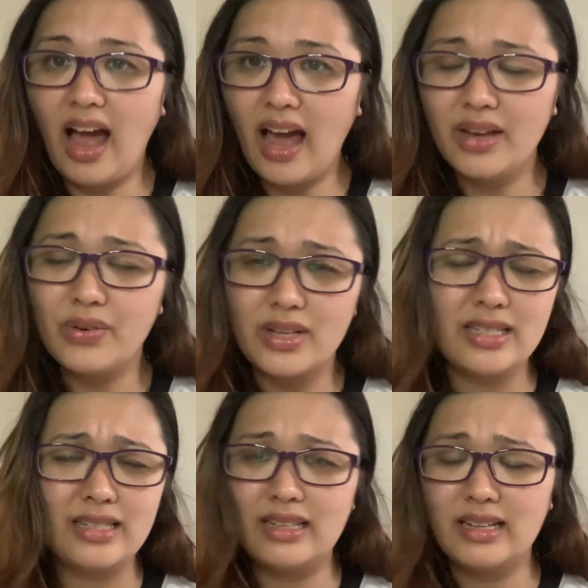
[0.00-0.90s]
I
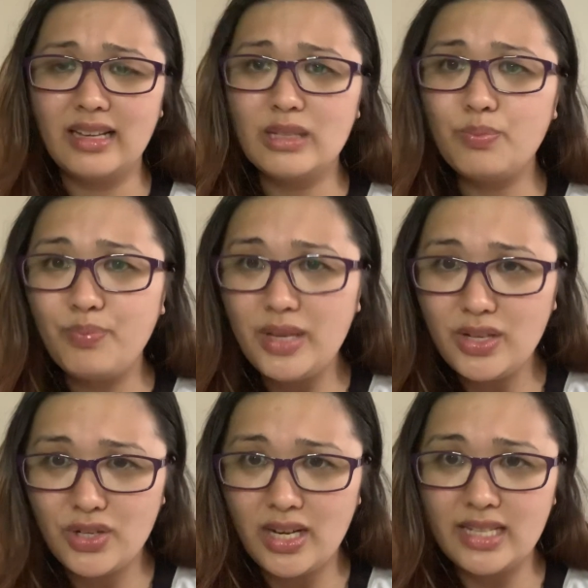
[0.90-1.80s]
was
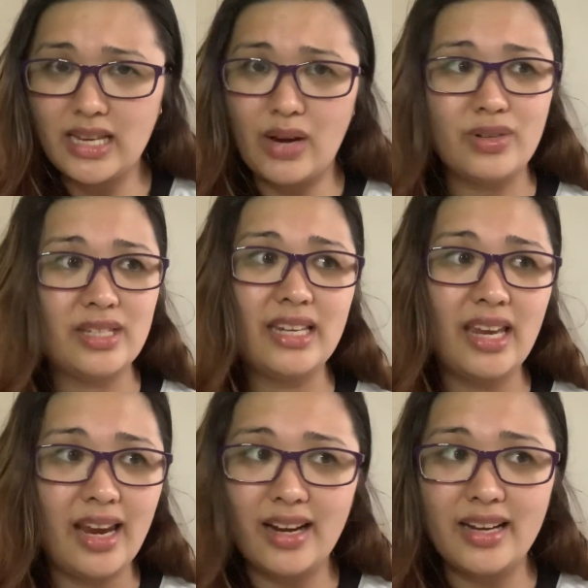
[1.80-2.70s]
speechless. I was
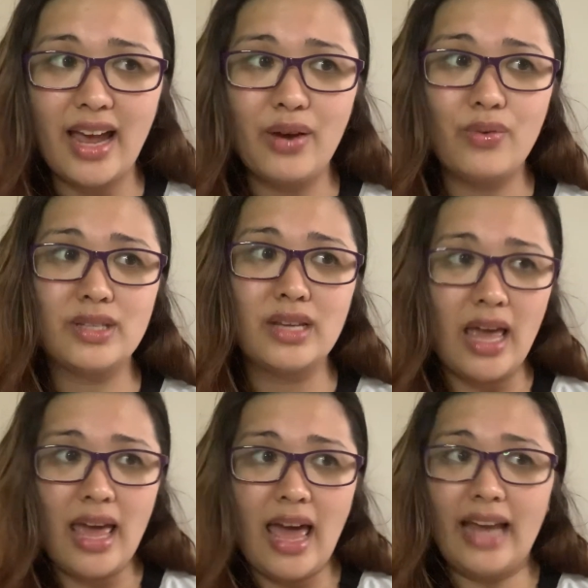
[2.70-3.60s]
scared. I
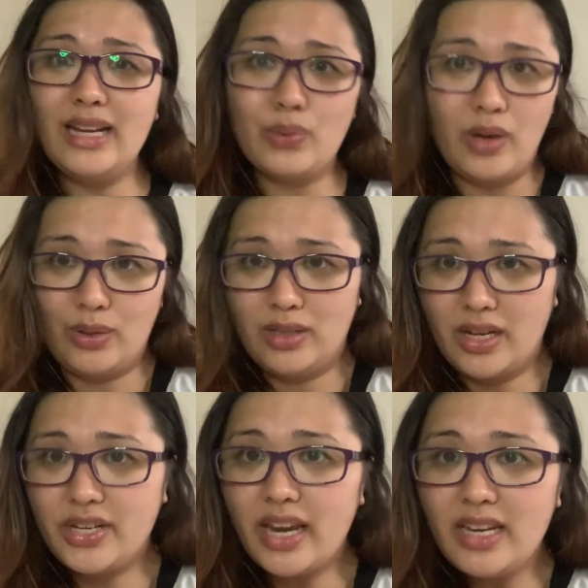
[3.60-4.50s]
didn't want to
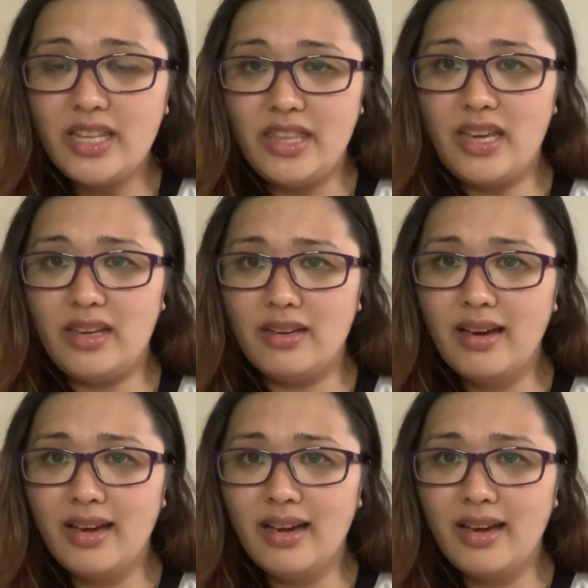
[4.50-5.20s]
touch anything.